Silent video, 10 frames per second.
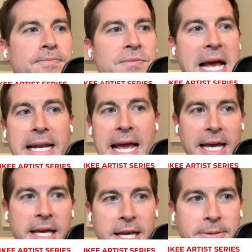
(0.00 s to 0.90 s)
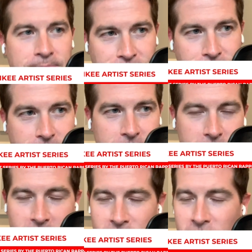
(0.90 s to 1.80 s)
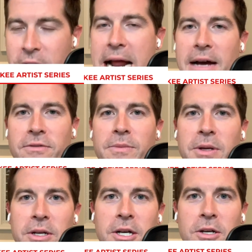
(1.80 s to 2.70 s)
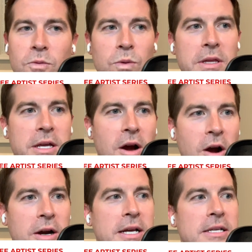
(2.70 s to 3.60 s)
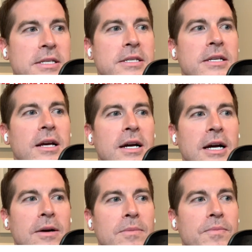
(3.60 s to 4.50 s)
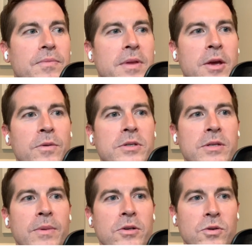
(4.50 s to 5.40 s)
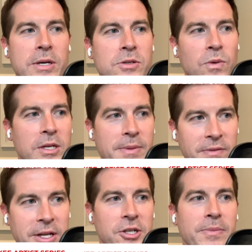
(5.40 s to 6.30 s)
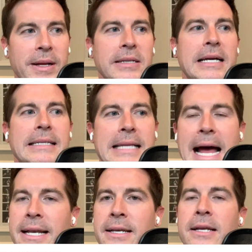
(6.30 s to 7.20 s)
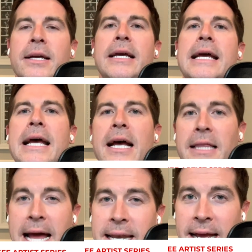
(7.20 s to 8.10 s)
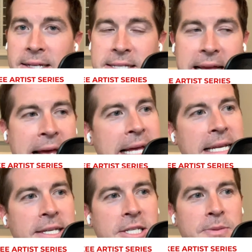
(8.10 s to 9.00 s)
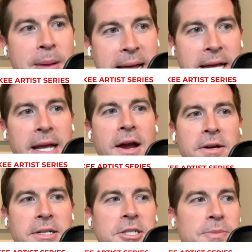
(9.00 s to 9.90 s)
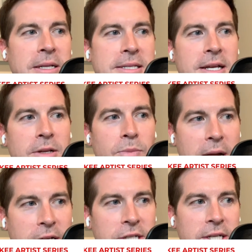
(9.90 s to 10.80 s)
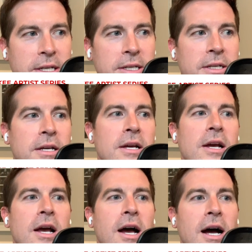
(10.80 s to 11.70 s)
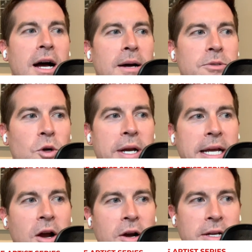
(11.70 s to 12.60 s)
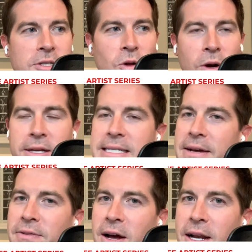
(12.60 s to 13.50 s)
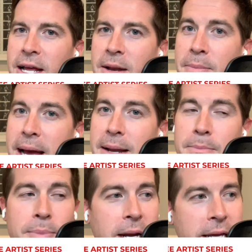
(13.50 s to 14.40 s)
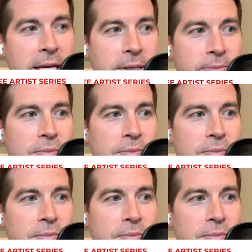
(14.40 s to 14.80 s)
Daddy Yankee, if you're not familiar with the artist, um, he was the most recent one to be featured in Peloton's Latin Latinx and Hispanic Heritage Month celebration, um, joining artists Gloria Estefan and Bad Bunny.